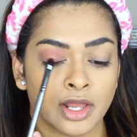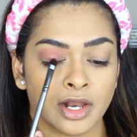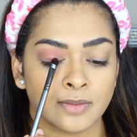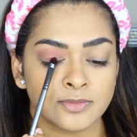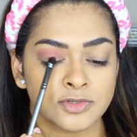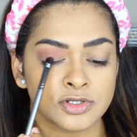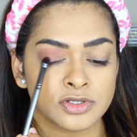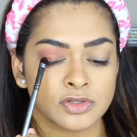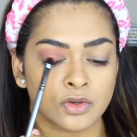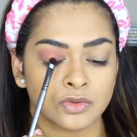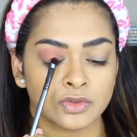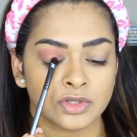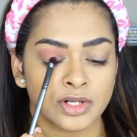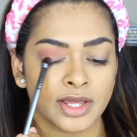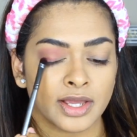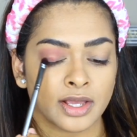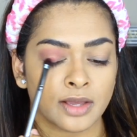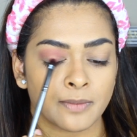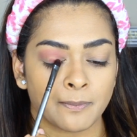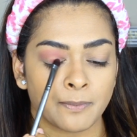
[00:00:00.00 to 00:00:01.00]
and I'm just going to
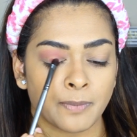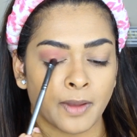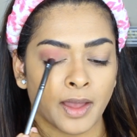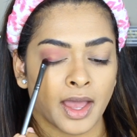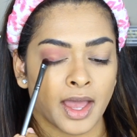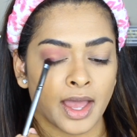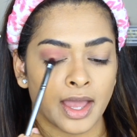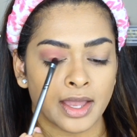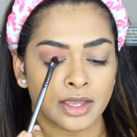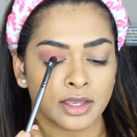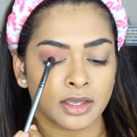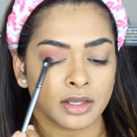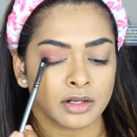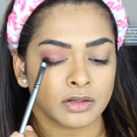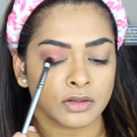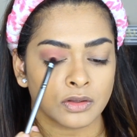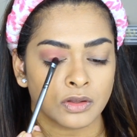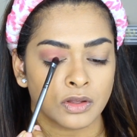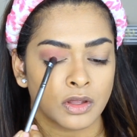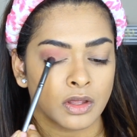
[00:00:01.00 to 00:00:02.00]
like pack
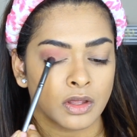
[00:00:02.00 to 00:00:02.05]
it